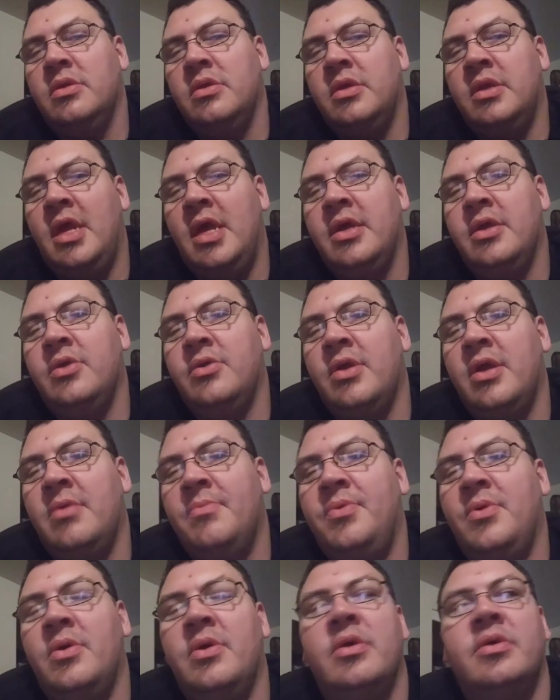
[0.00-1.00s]
and angry
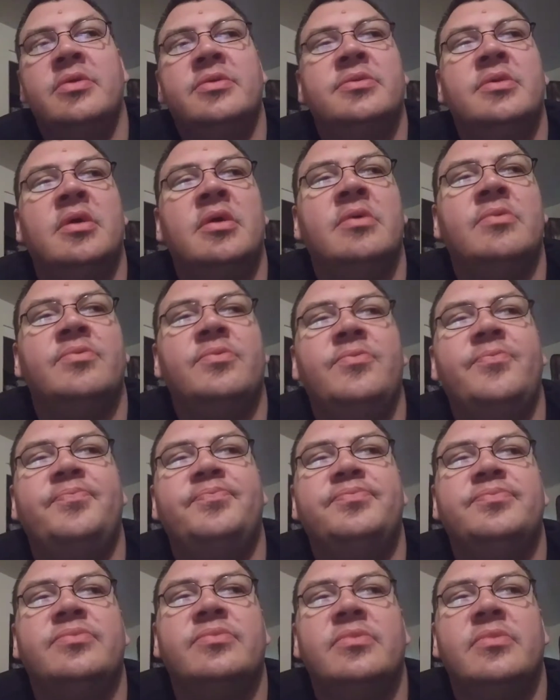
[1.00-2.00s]
grandpa and stuff
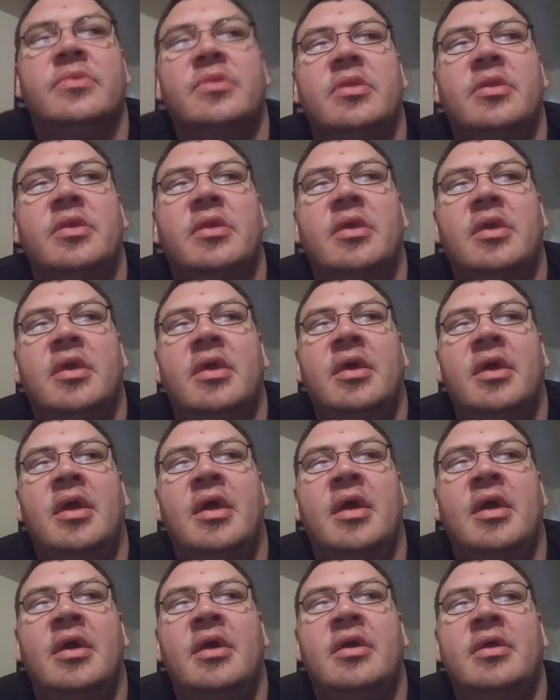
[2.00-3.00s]

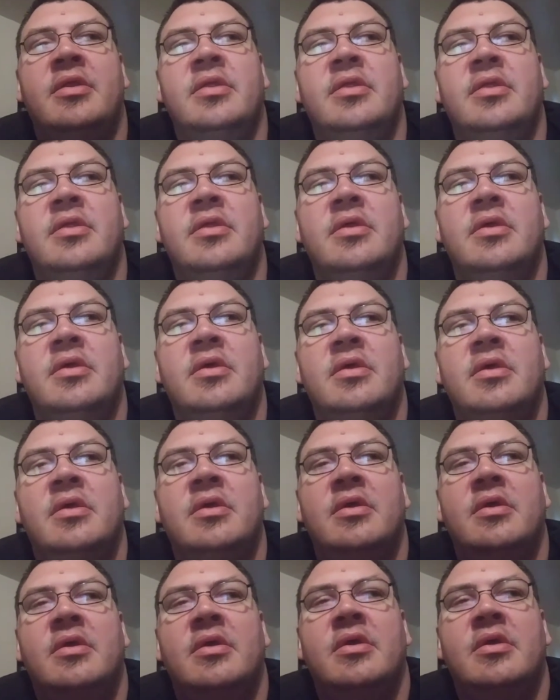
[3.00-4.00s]
and
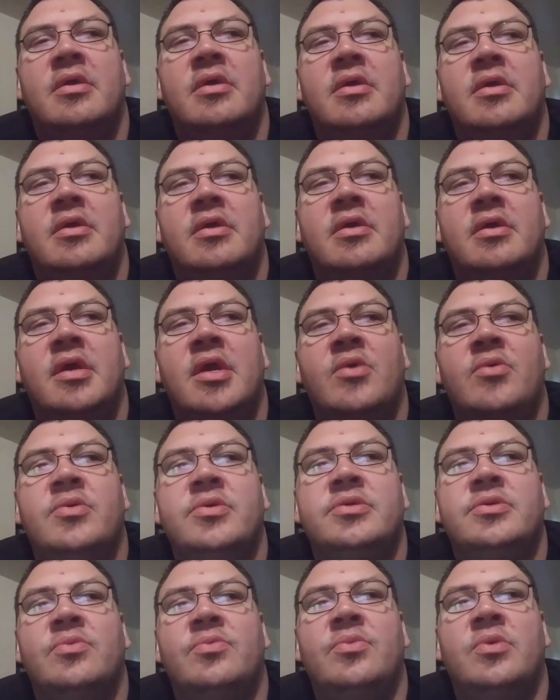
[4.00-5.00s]
it
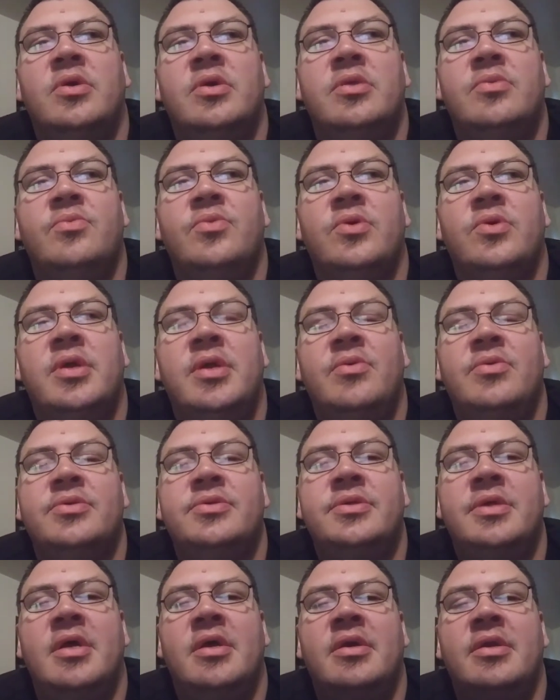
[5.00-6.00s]
was the one where he
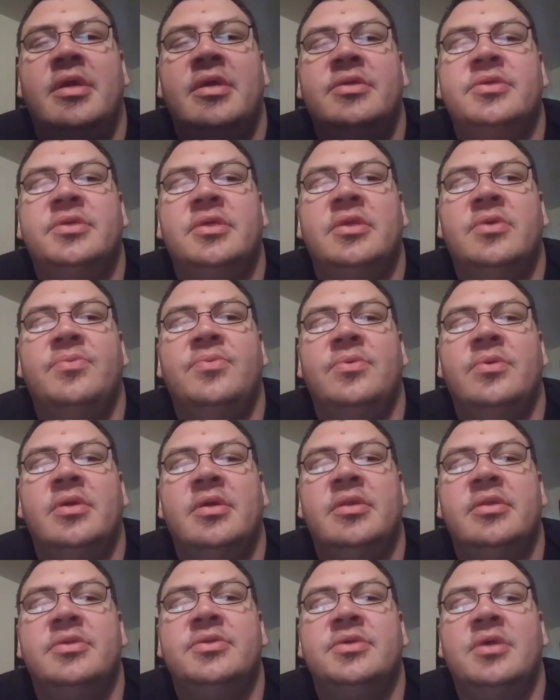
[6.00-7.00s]
was yelling at Jennifer to
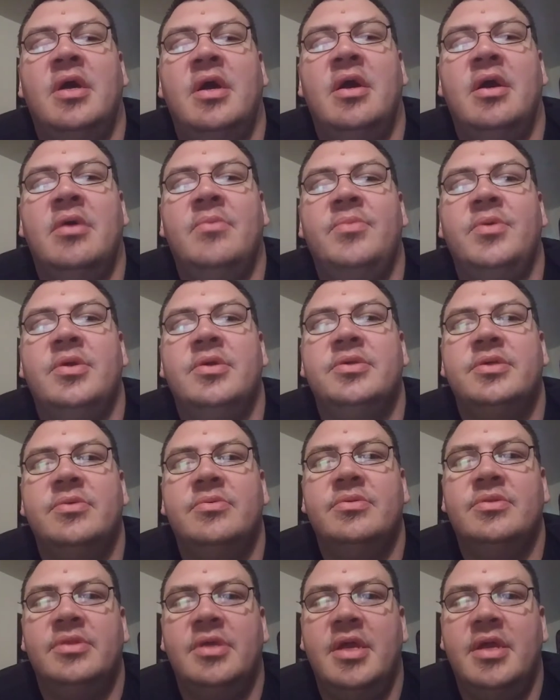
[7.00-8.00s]
get a job because she
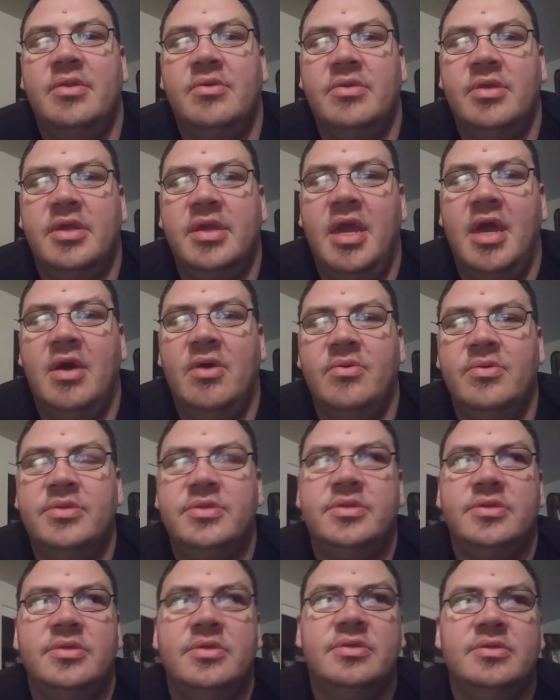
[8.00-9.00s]
was laying on the
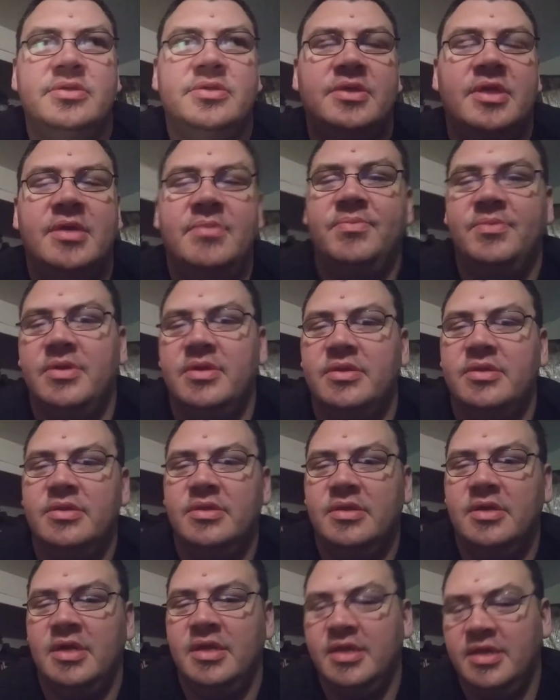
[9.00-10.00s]
couch sleeping,
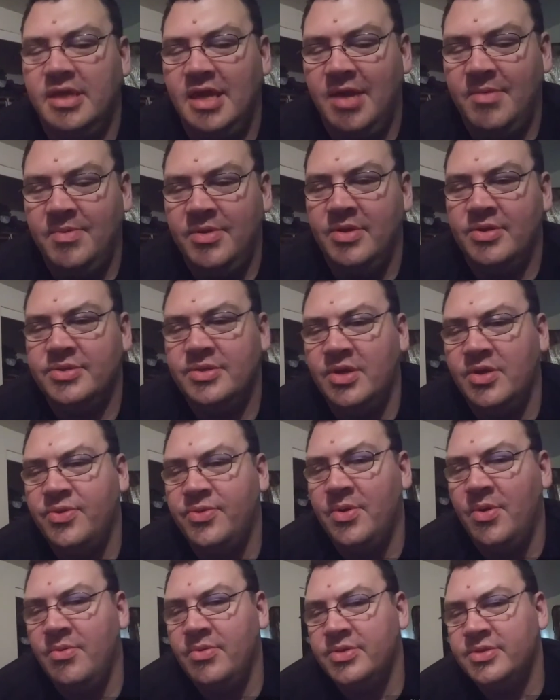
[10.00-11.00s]
and he came in there and started
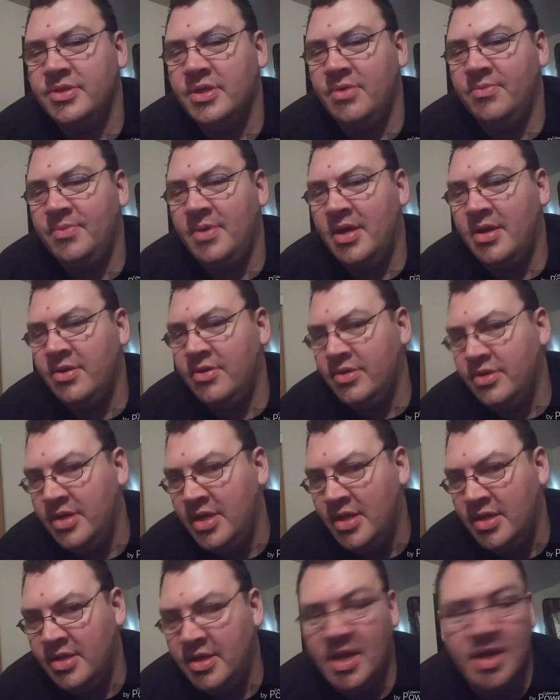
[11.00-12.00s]
throwing stuff at her and
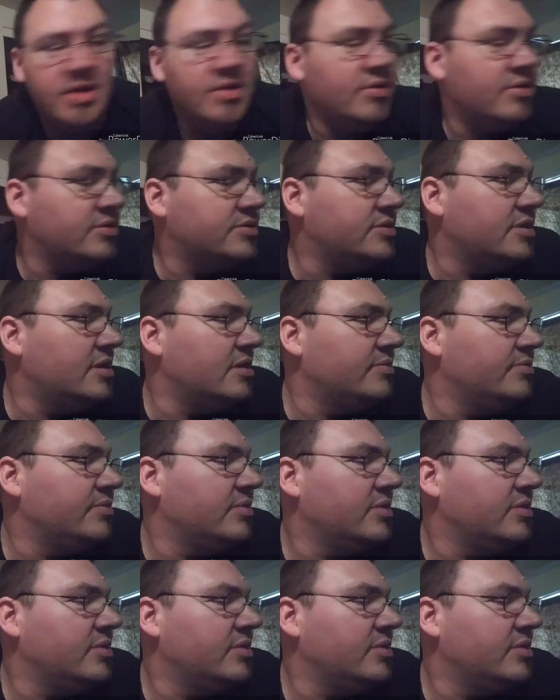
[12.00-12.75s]
yelling at her and stuff.